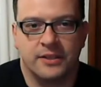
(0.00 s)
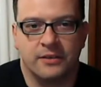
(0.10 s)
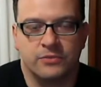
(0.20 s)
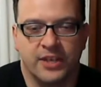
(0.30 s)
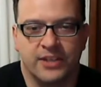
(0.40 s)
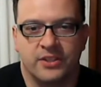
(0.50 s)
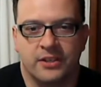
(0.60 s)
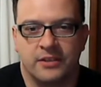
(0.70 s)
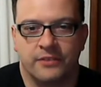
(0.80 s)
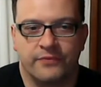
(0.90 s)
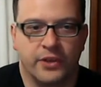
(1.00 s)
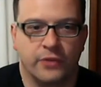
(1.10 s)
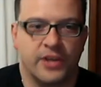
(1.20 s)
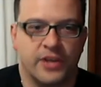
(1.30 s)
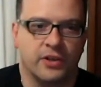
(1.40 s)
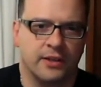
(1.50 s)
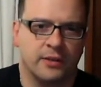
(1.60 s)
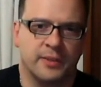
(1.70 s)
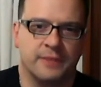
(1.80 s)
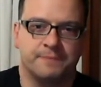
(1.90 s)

change the configuration a little bit.